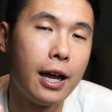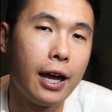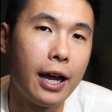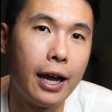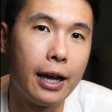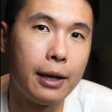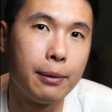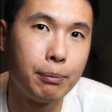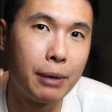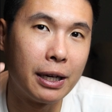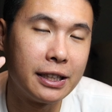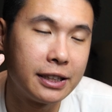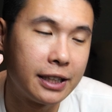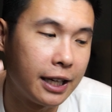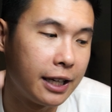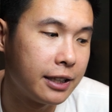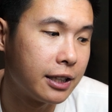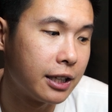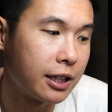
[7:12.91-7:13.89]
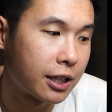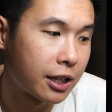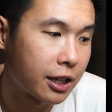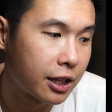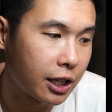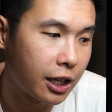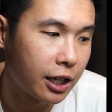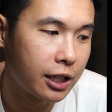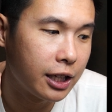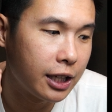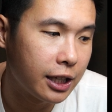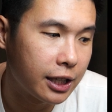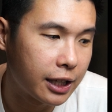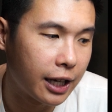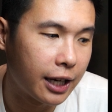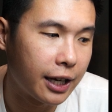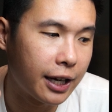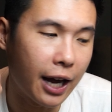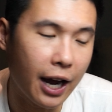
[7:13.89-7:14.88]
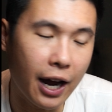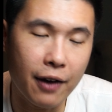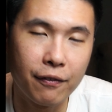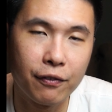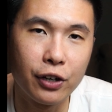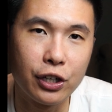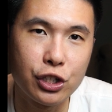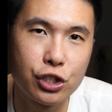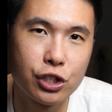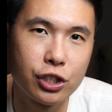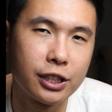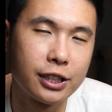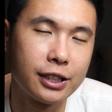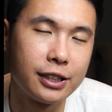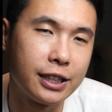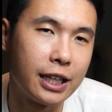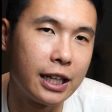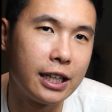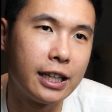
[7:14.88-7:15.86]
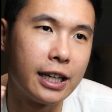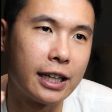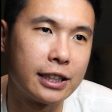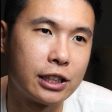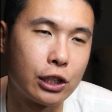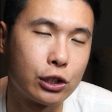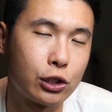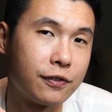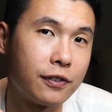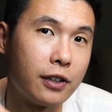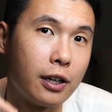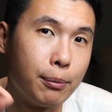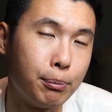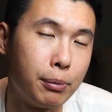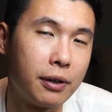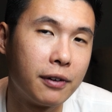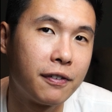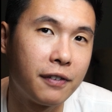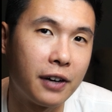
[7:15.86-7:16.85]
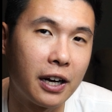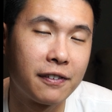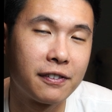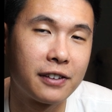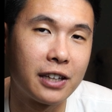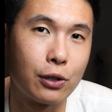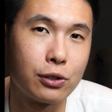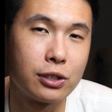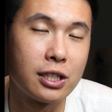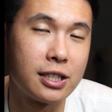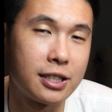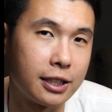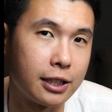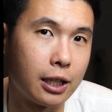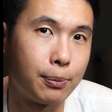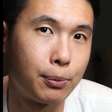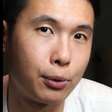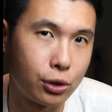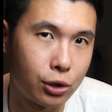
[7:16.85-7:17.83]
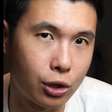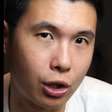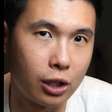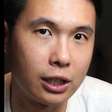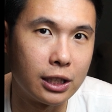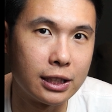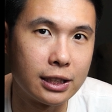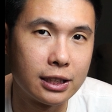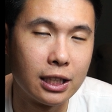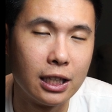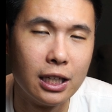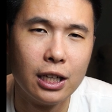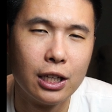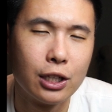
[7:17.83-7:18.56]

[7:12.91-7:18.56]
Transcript: and maintain a 30-day average daily assets of above 5,000 Singapore dollars.